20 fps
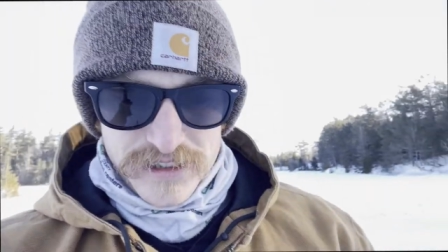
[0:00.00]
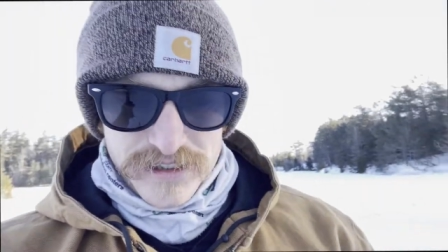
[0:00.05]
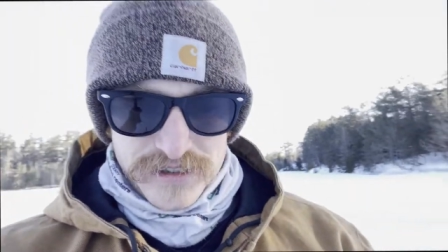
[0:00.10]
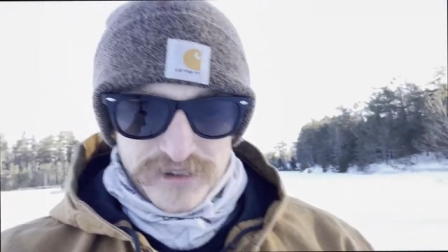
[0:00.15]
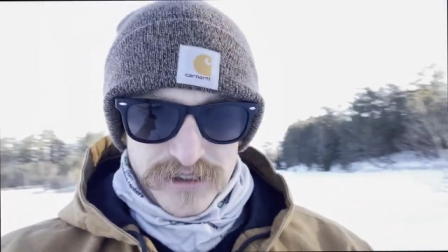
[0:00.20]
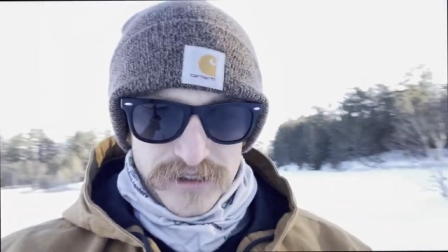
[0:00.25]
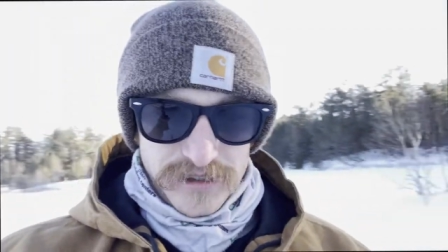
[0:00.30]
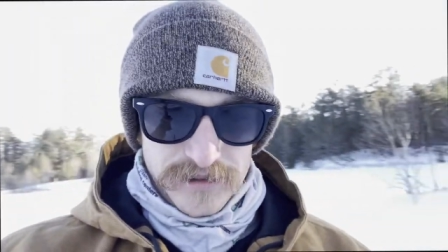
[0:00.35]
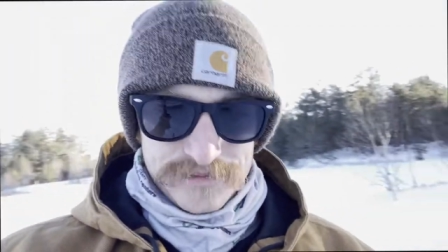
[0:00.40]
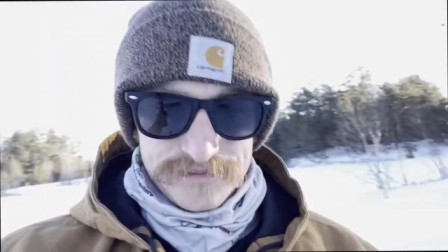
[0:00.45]

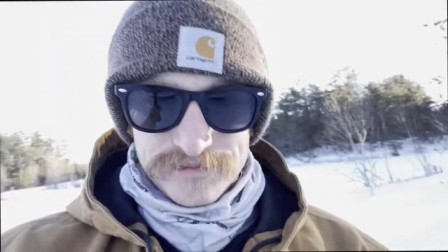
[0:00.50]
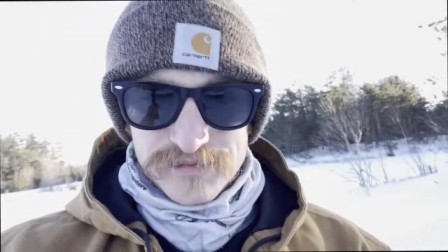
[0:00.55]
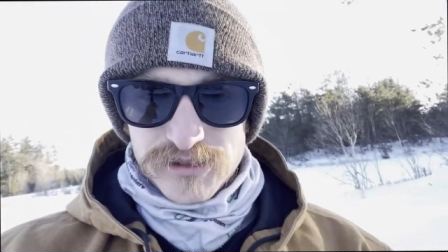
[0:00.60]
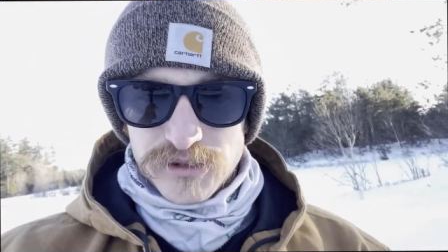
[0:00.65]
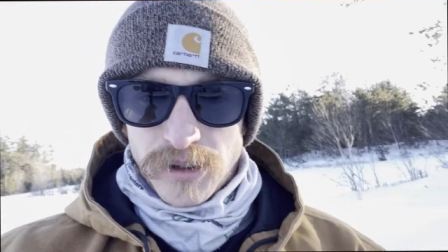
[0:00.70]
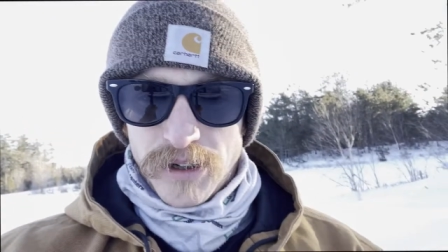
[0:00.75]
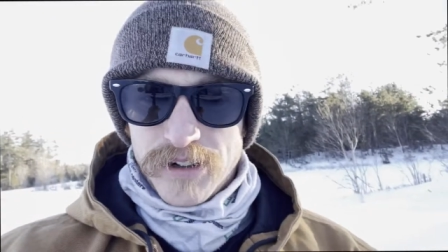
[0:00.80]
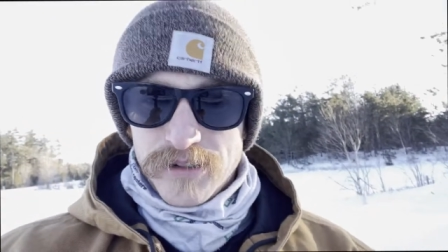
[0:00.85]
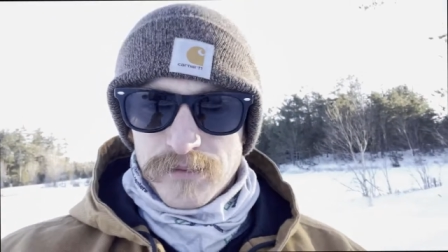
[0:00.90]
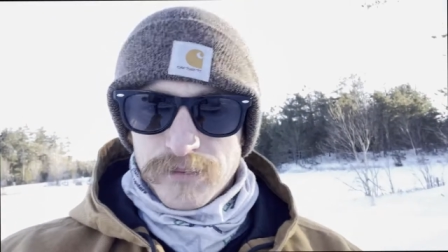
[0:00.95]
So,
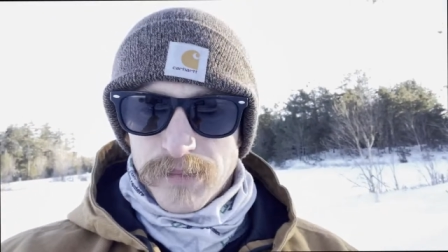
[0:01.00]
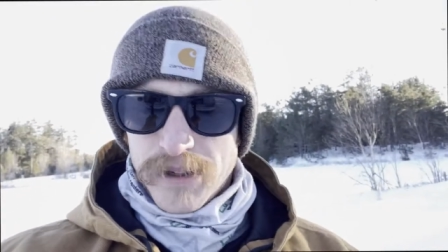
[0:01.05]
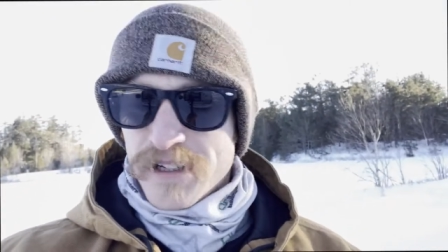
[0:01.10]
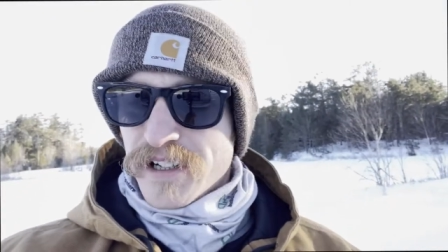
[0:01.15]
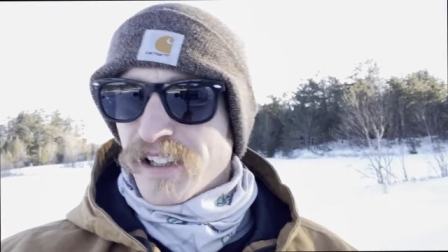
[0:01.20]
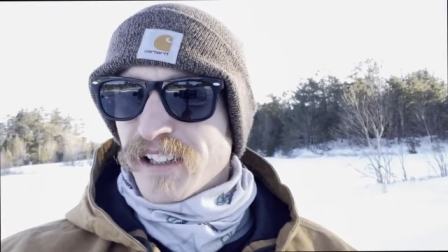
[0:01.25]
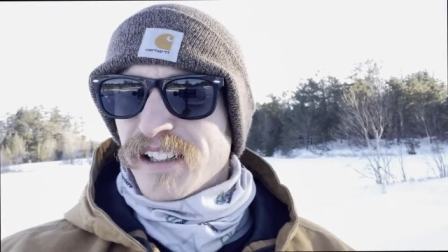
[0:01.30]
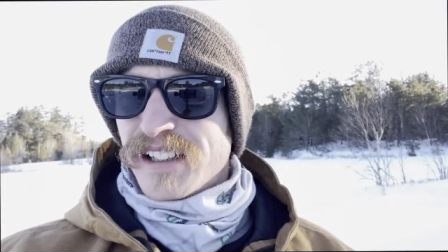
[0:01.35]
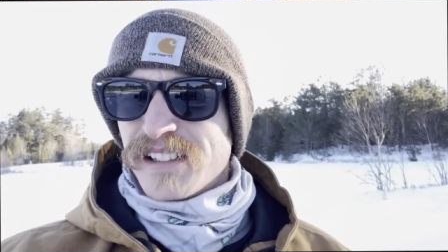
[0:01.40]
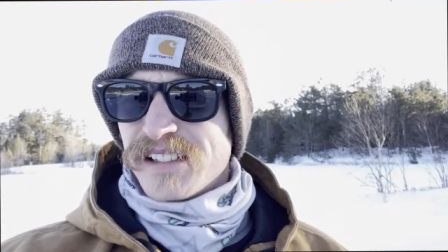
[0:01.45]
so I haven't been
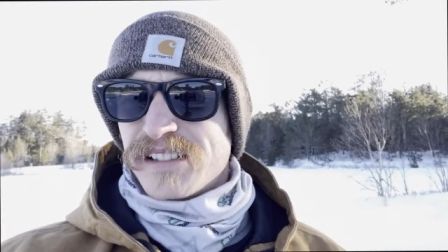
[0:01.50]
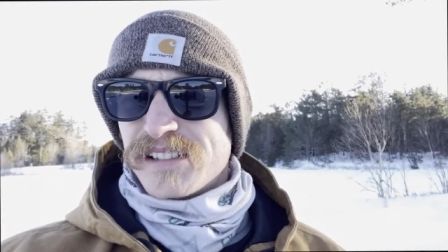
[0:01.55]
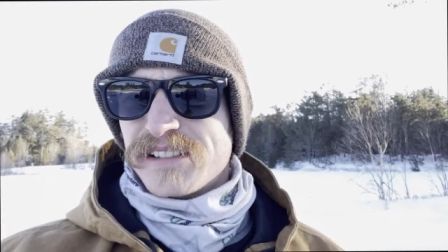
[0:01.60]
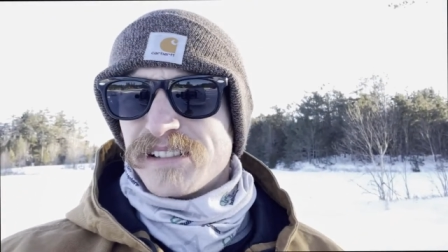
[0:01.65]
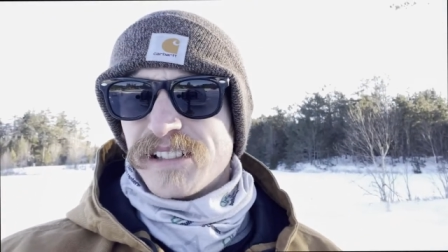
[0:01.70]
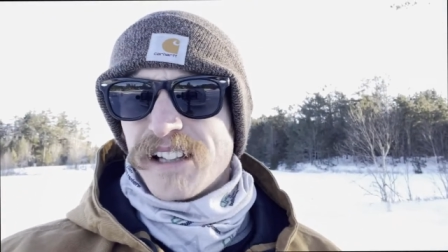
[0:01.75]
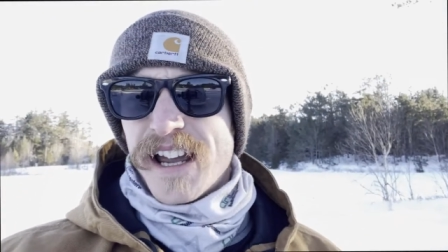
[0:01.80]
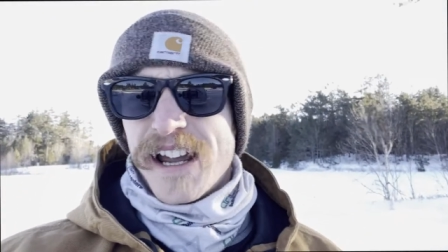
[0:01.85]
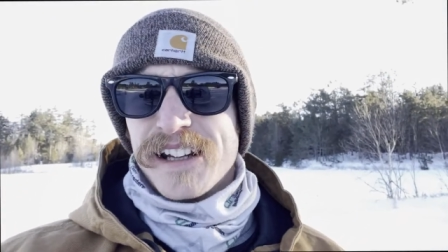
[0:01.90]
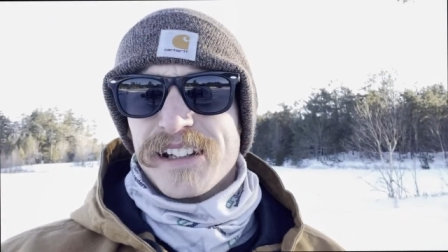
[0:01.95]
uh,
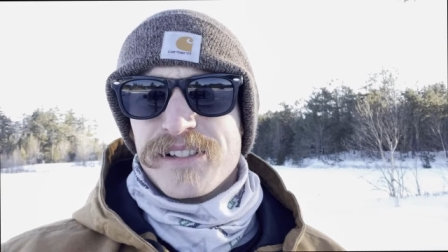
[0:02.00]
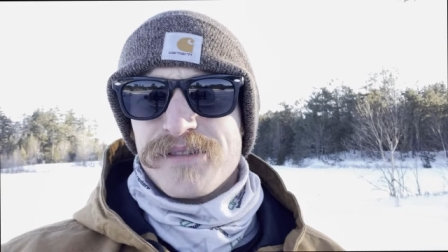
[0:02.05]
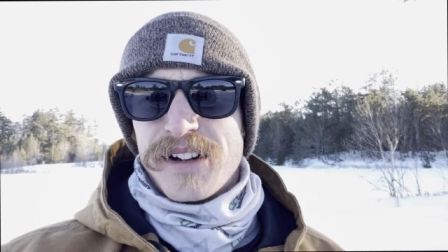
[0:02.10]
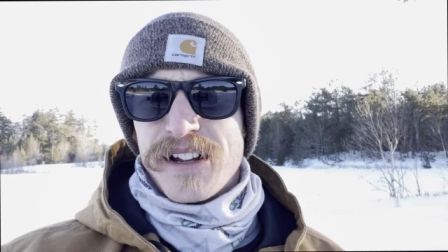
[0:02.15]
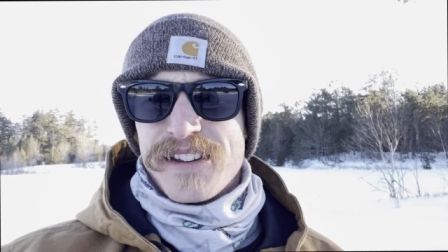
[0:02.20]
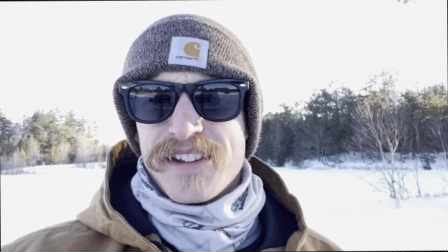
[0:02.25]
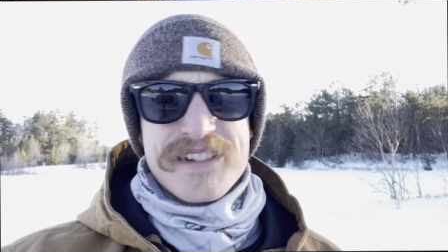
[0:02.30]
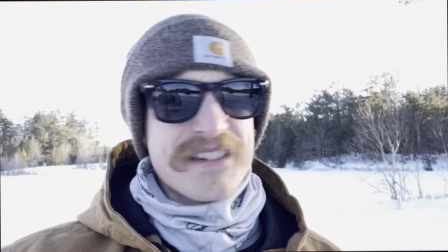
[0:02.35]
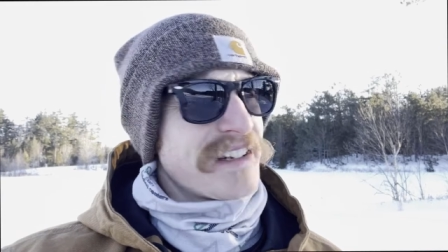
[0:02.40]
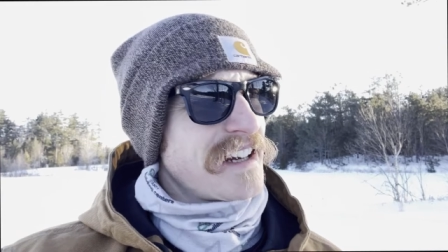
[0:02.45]
active on
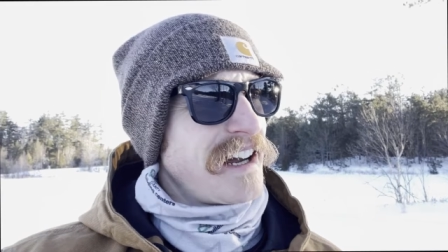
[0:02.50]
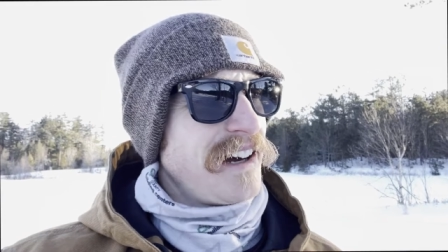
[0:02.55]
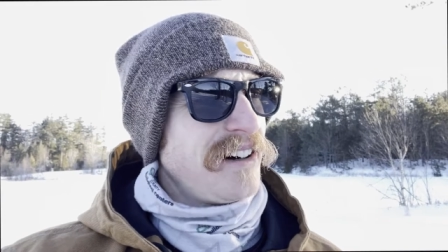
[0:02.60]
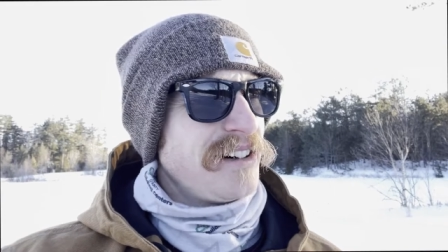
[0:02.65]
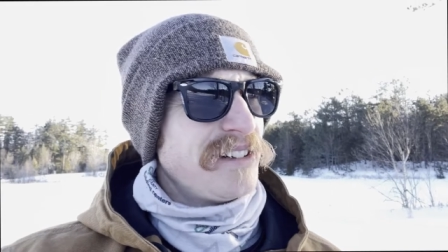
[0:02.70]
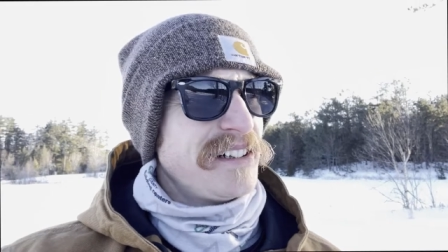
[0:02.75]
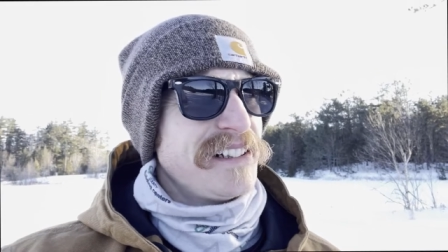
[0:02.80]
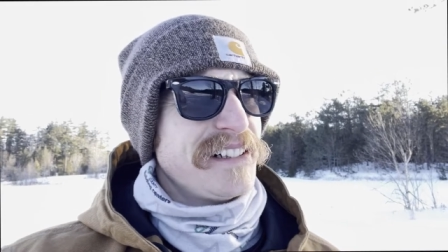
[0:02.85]
this account,